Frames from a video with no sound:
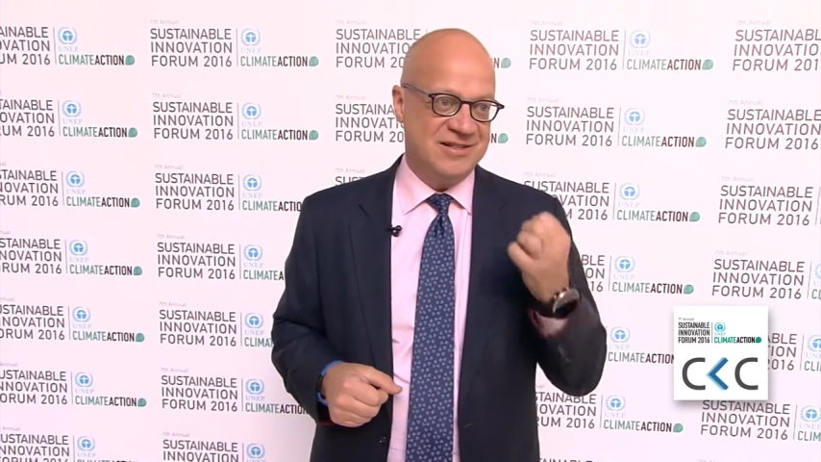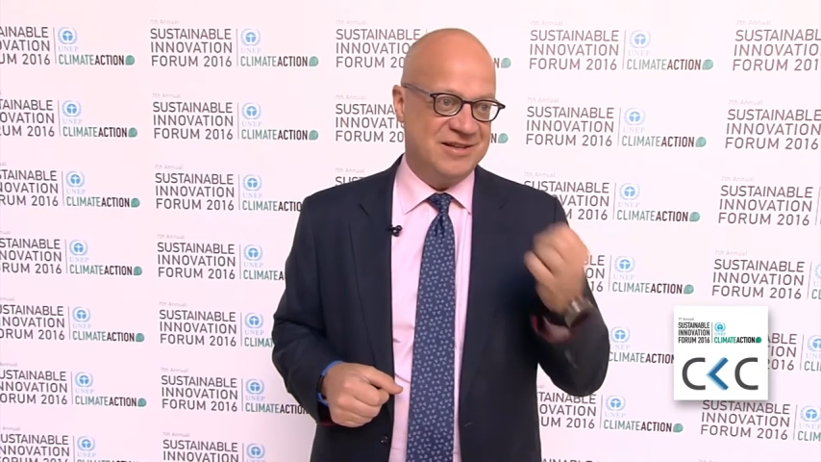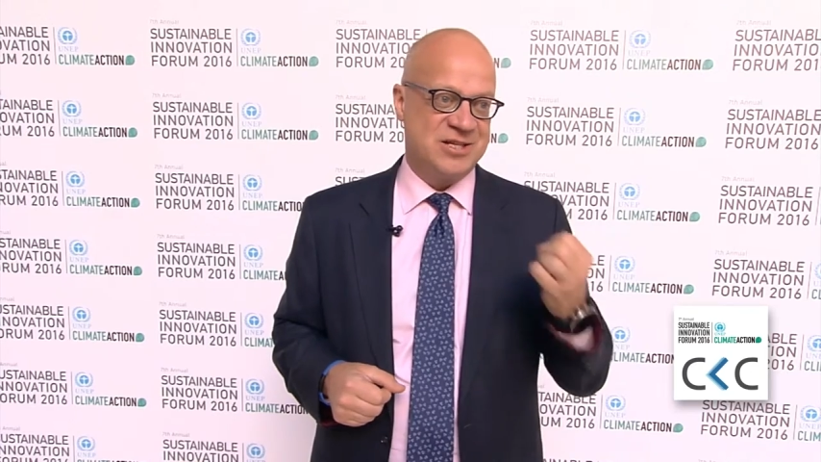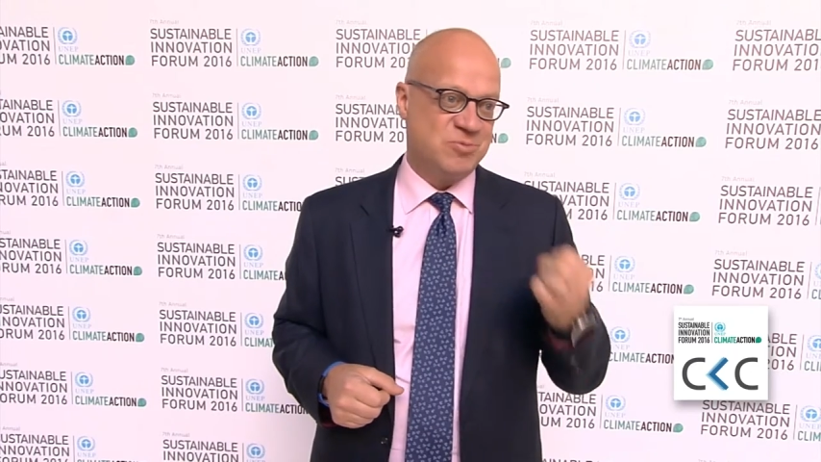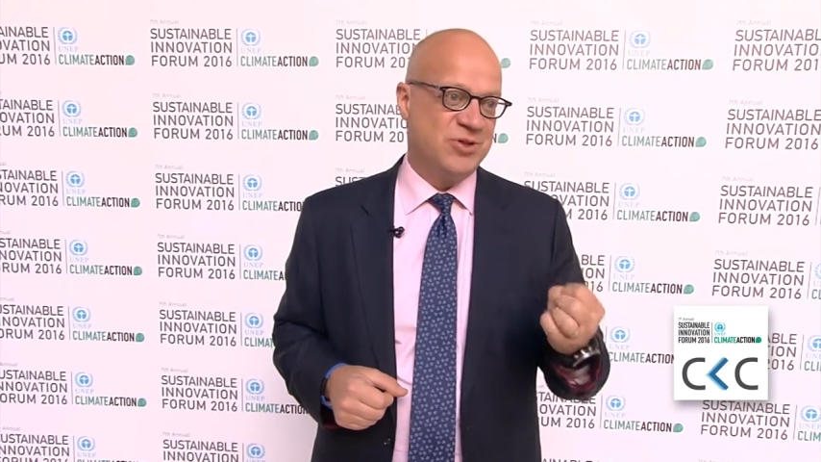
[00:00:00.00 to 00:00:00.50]

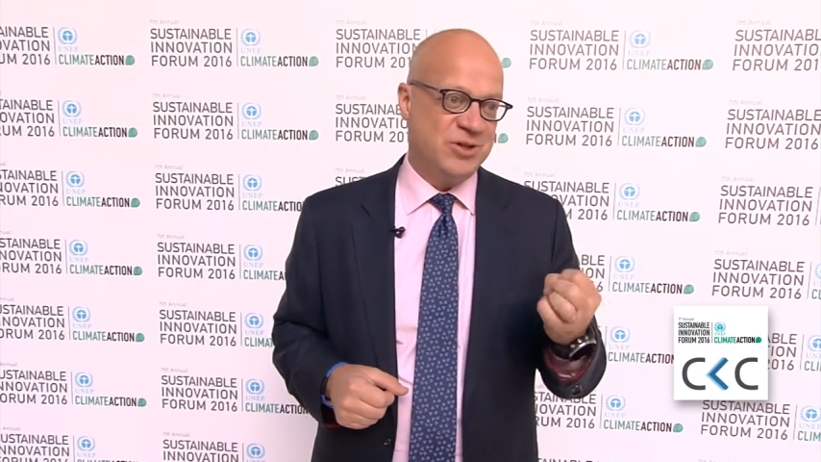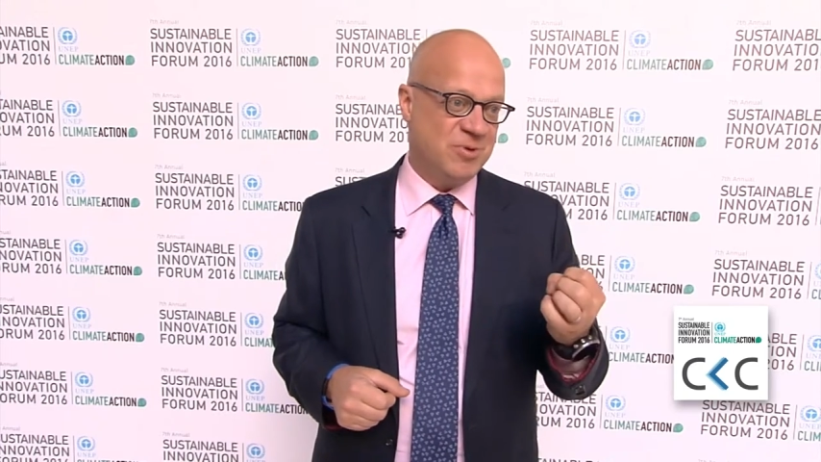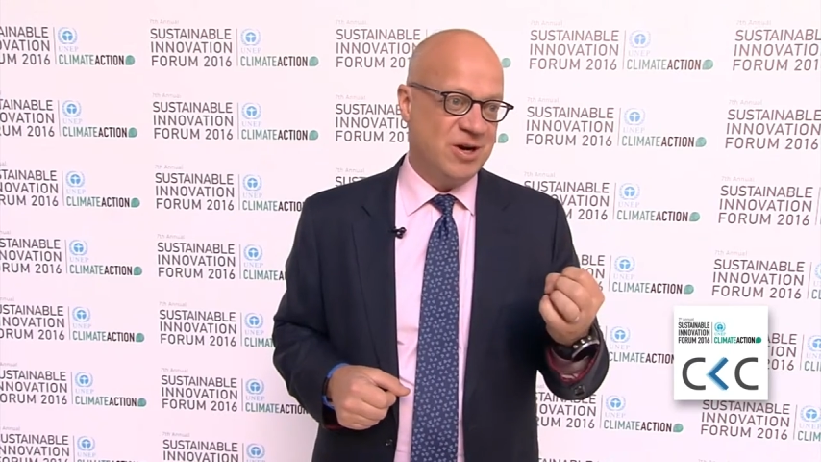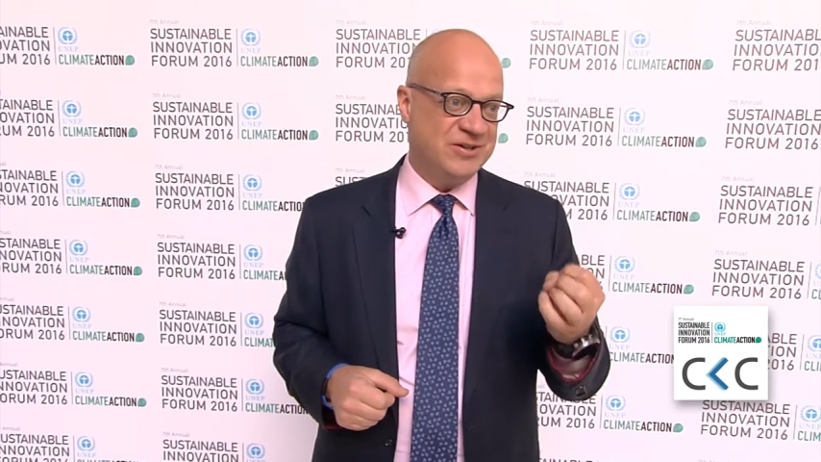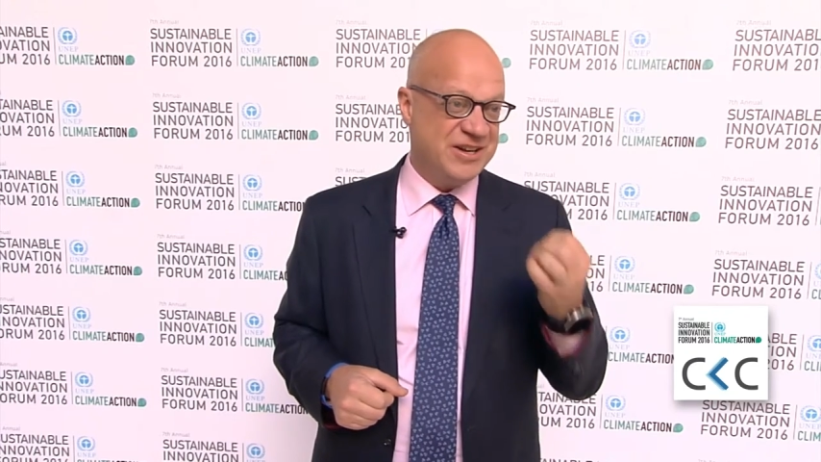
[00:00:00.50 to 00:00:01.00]
This is what the
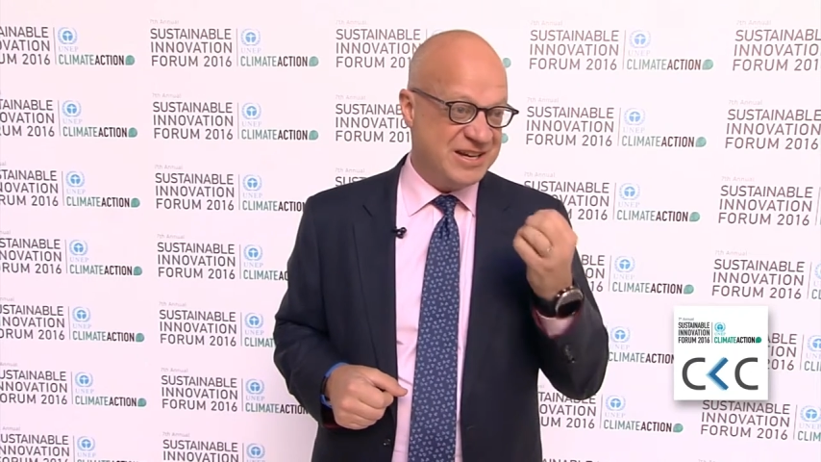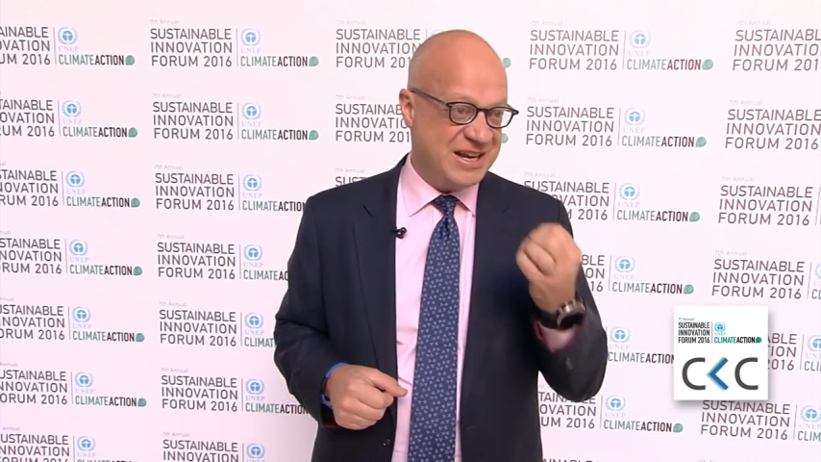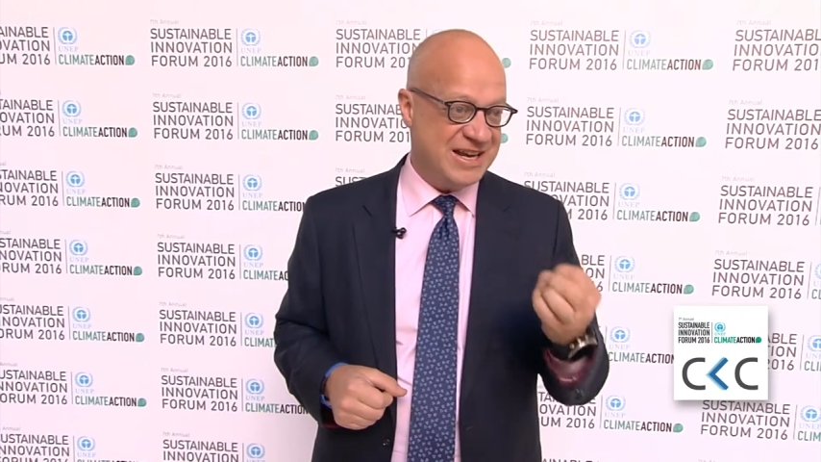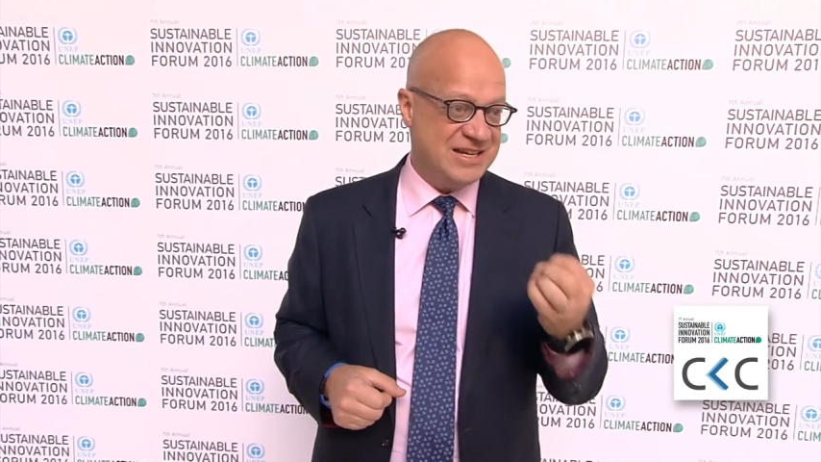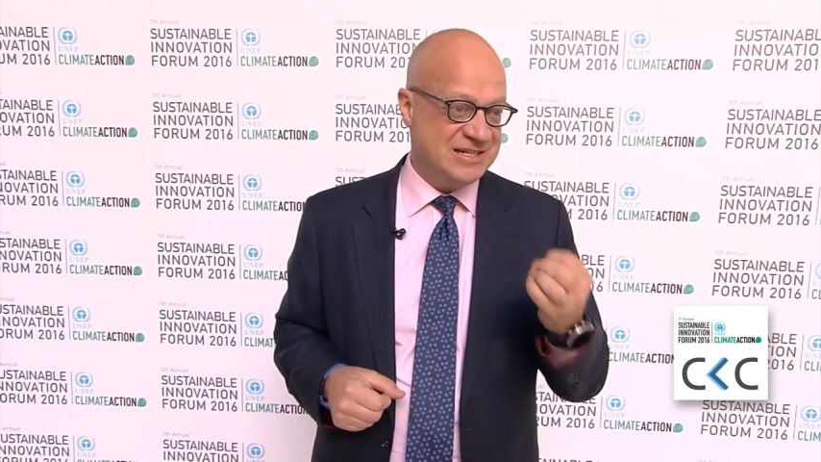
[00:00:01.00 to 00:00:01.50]
world
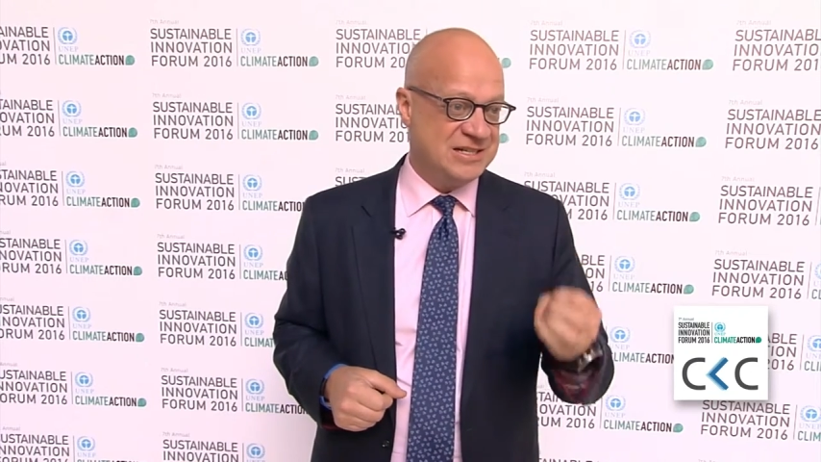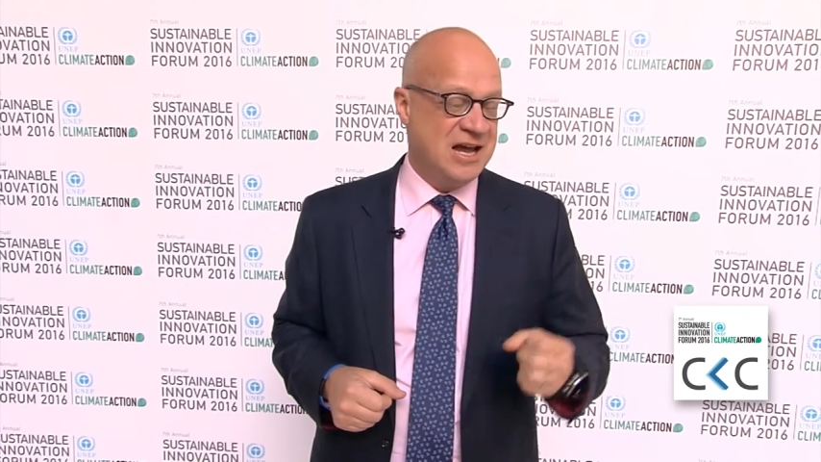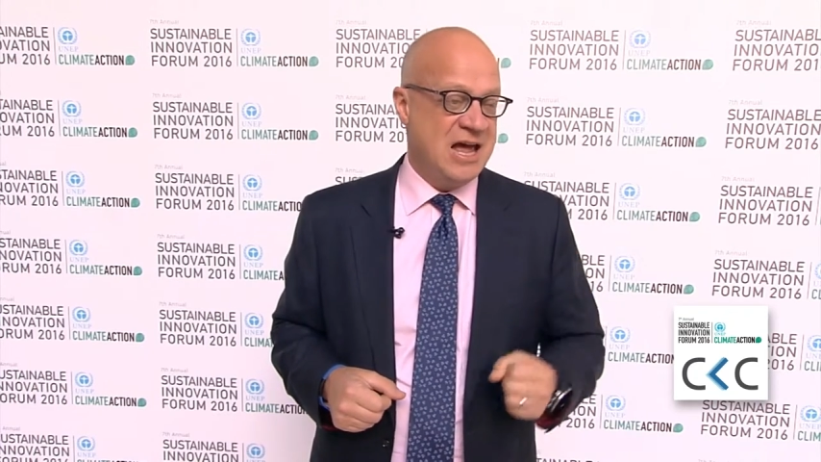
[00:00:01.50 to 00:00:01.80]
needs.